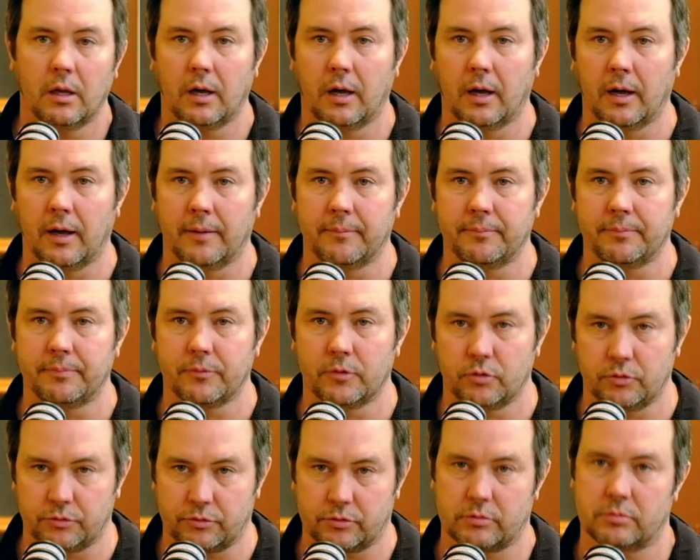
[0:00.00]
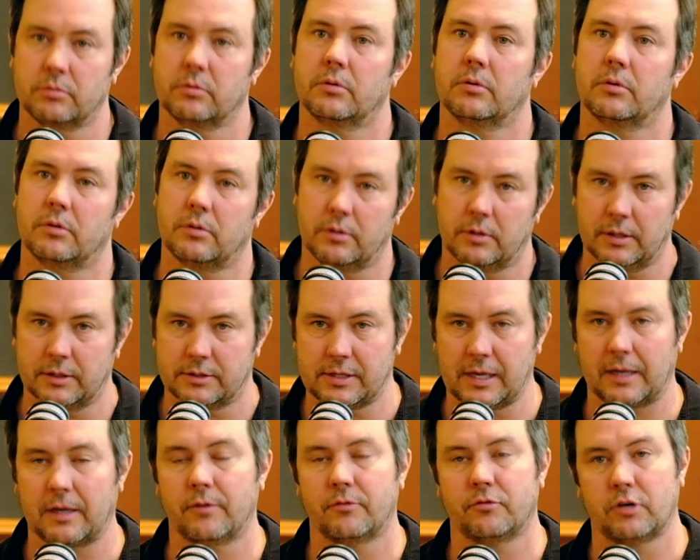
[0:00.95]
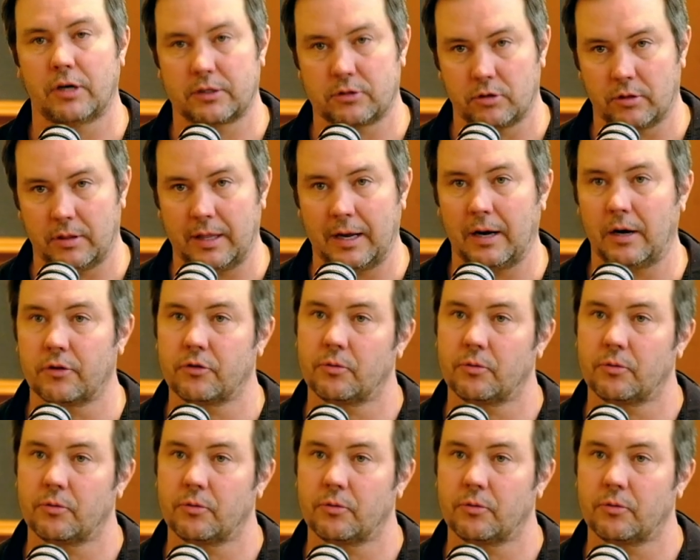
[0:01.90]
um, who's the executive director there,